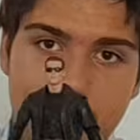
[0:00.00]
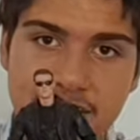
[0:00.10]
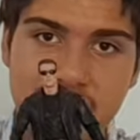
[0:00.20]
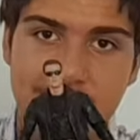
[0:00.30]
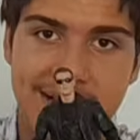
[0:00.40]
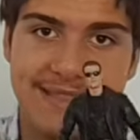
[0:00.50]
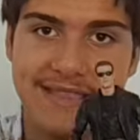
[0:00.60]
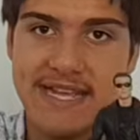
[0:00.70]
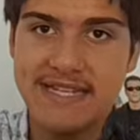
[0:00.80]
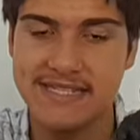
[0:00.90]
between
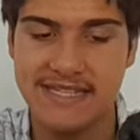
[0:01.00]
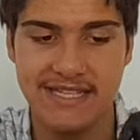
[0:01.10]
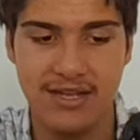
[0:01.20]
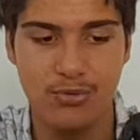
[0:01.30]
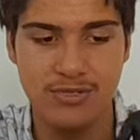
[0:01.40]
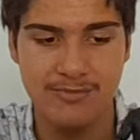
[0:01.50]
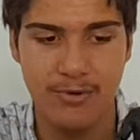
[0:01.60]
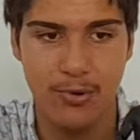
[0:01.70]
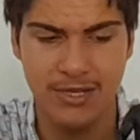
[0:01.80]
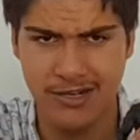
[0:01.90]
this and the Ultimate
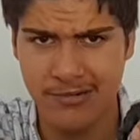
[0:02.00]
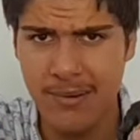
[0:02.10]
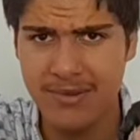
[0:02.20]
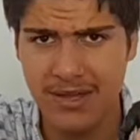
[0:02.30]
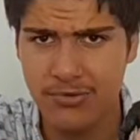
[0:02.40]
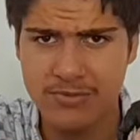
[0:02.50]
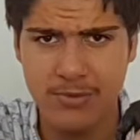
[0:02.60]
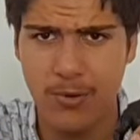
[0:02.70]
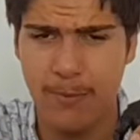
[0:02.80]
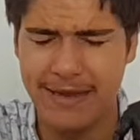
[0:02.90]
one. I remember the Ultimate
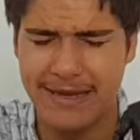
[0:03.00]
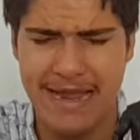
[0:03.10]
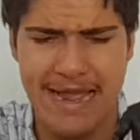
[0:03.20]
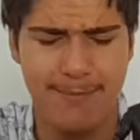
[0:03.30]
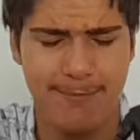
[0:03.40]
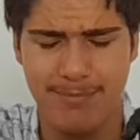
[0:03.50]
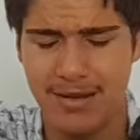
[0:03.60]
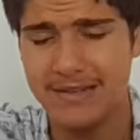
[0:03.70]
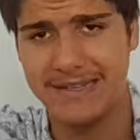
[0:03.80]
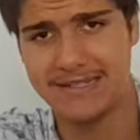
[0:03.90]
one being
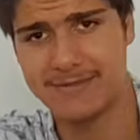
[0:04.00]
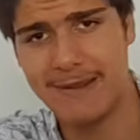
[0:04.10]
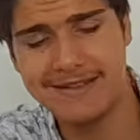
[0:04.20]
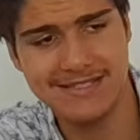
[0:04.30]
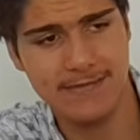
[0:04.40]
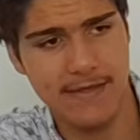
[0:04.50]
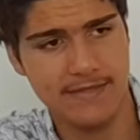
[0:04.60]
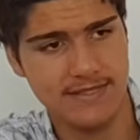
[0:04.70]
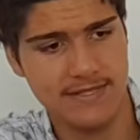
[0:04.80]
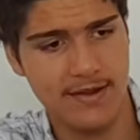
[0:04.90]
bloody expensive at
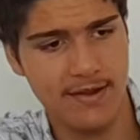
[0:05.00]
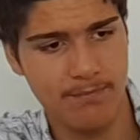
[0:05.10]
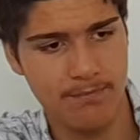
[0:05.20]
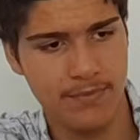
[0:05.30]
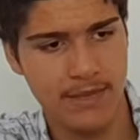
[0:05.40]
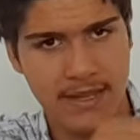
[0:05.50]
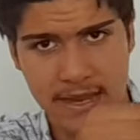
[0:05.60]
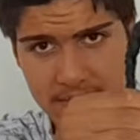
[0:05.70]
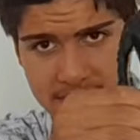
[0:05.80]
the time, and